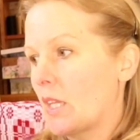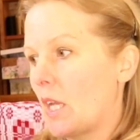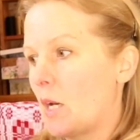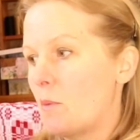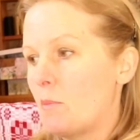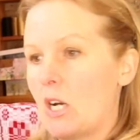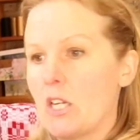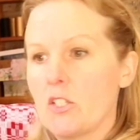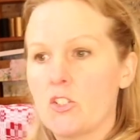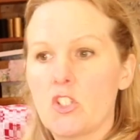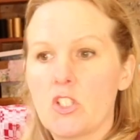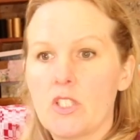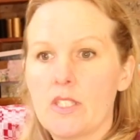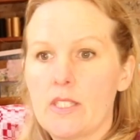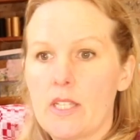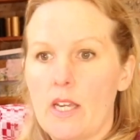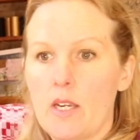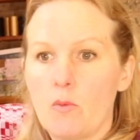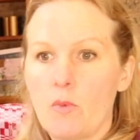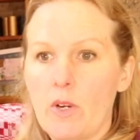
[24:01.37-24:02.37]
I might
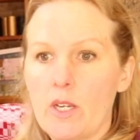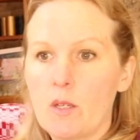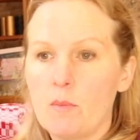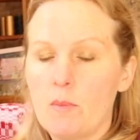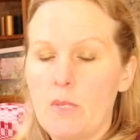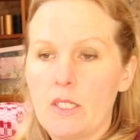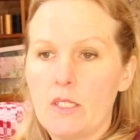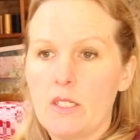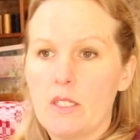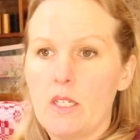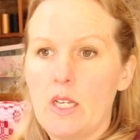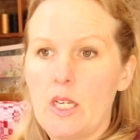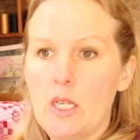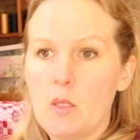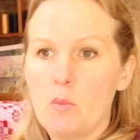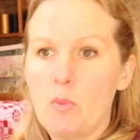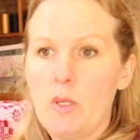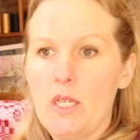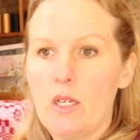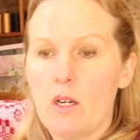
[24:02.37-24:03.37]
just say recommended
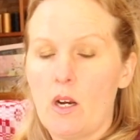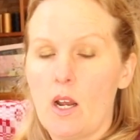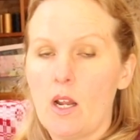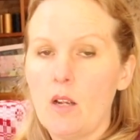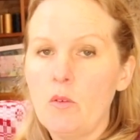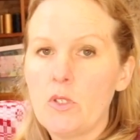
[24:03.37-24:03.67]
E P I,